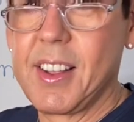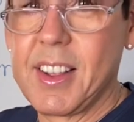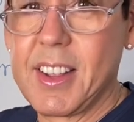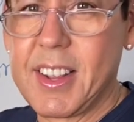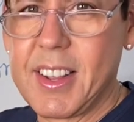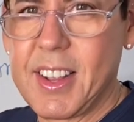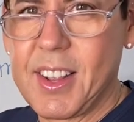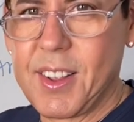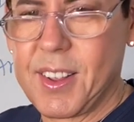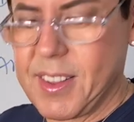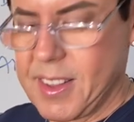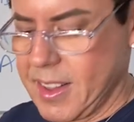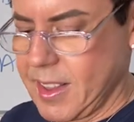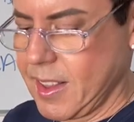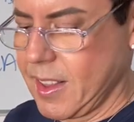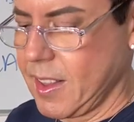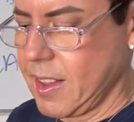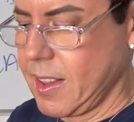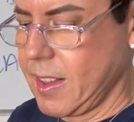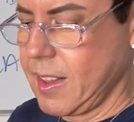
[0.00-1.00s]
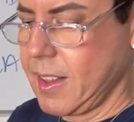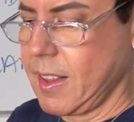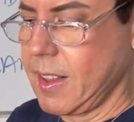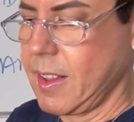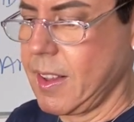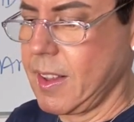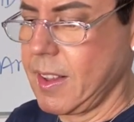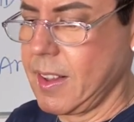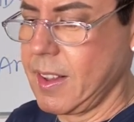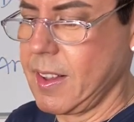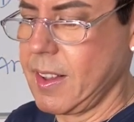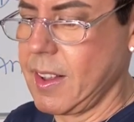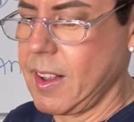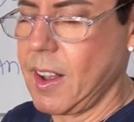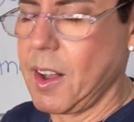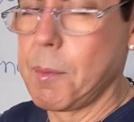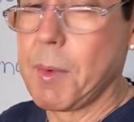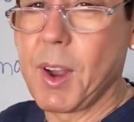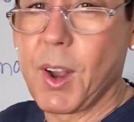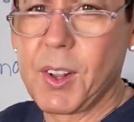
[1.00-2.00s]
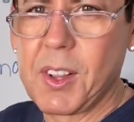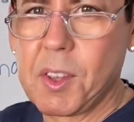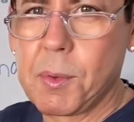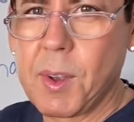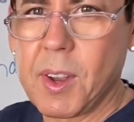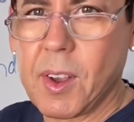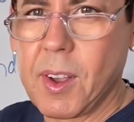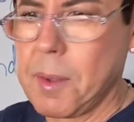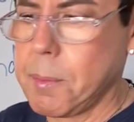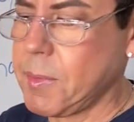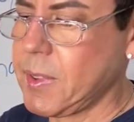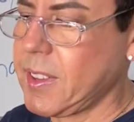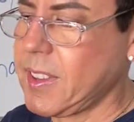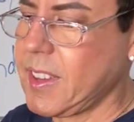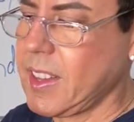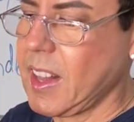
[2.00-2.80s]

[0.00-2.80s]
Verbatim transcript: Oh my god, this one comes